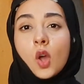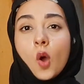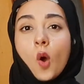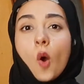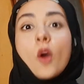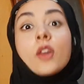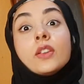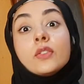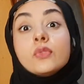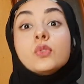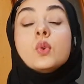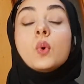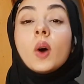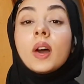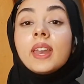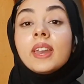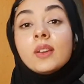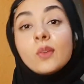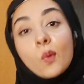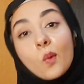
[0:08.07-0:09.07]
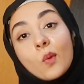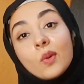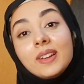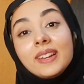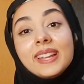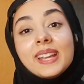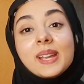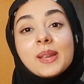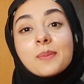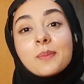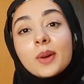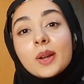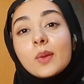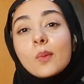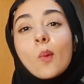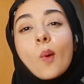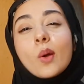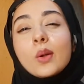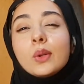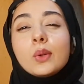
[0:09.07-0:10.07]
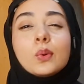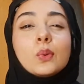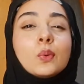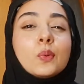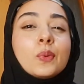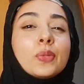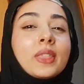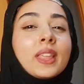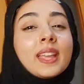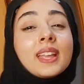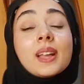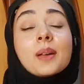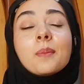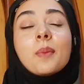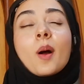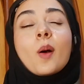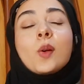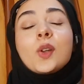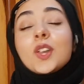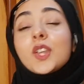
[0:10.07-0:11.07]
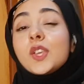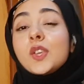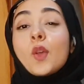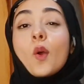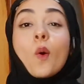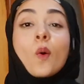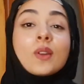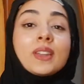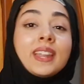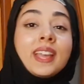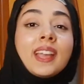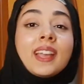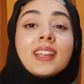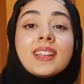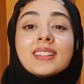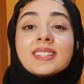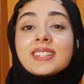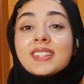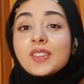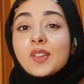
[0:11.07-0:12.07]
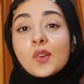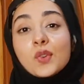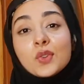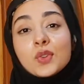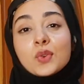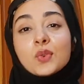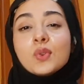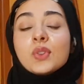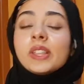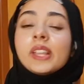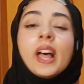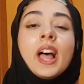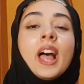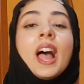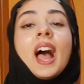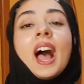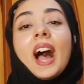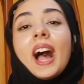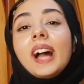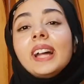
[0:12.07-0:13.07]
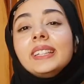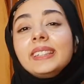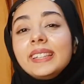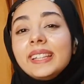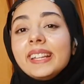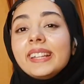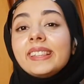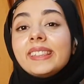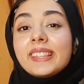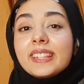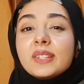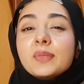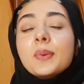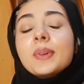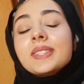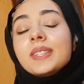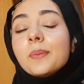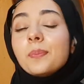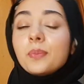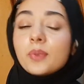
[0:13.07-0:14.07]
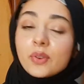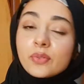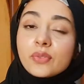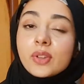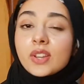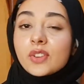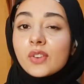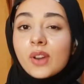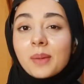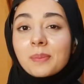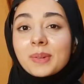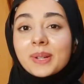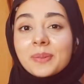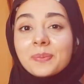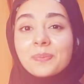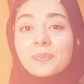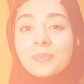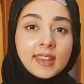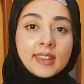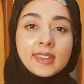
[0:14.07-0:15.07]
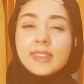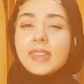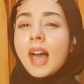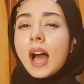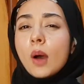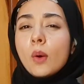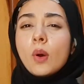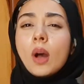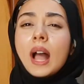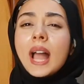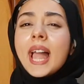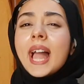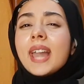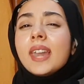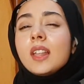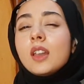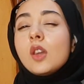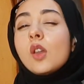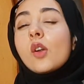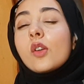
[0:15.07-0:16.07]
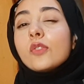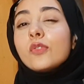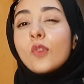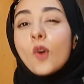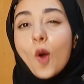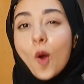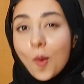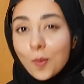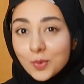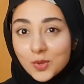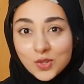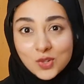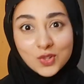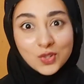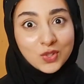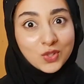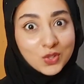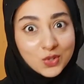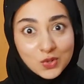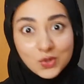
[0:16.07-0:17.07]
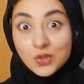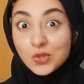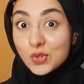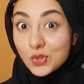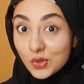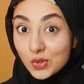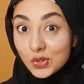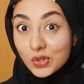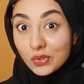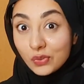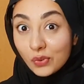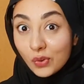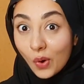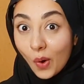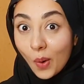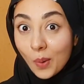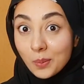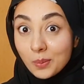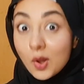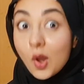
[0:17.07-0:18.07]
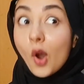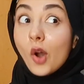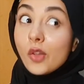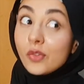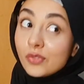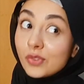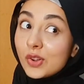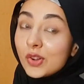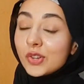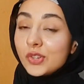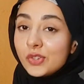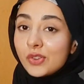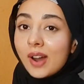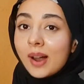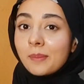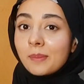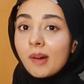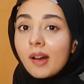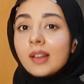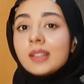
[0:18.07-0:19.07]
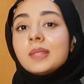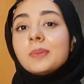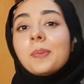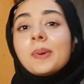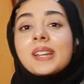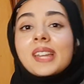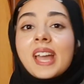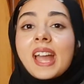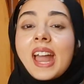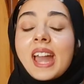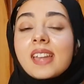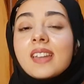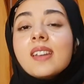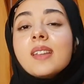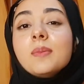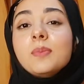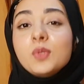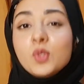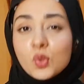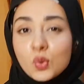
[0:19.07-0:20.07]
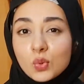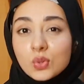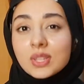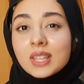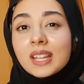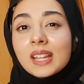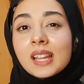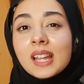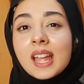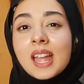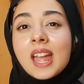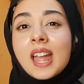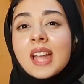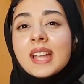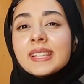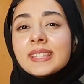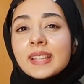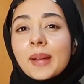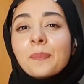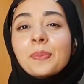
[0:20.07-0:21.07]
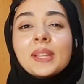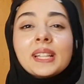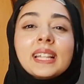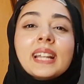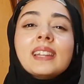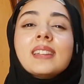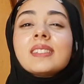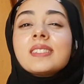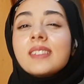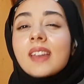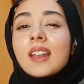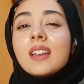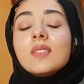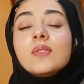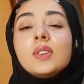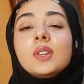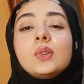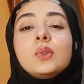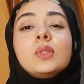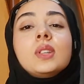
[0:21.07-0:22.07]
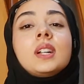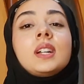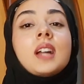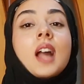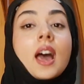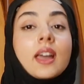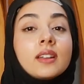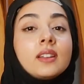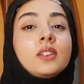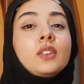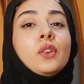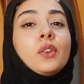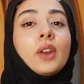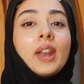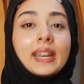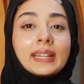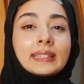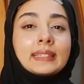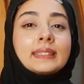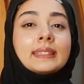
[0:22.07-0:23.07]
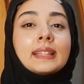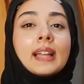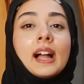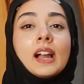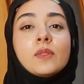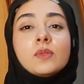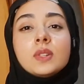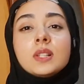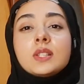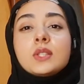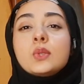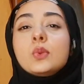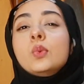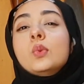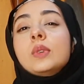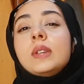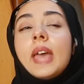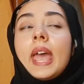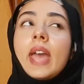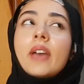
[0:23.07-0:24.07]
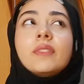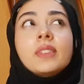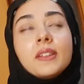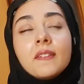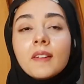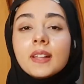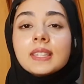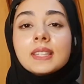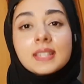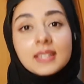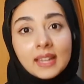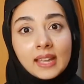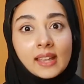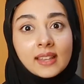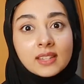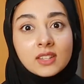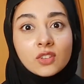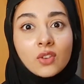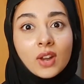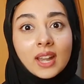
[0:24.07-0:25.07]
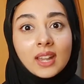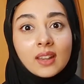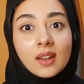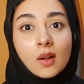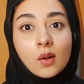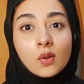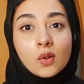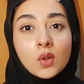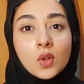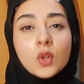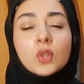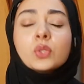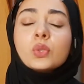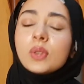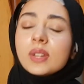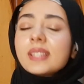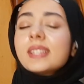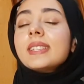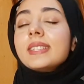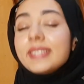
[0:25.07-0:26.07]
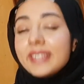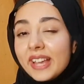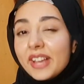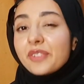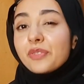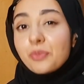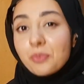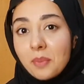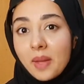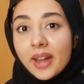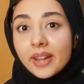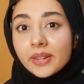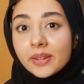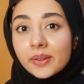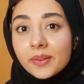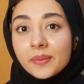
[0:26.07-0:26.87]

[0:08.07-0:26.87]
Or if you are an oldie but want to think about your days and your youth, I think this one's a perfect drama. Now, I had a lot of options to choose from, lot of good dramas, but I ended up choosing something that is relevant to the current trends and will suit everyone's taste right now. So it's a safe bet.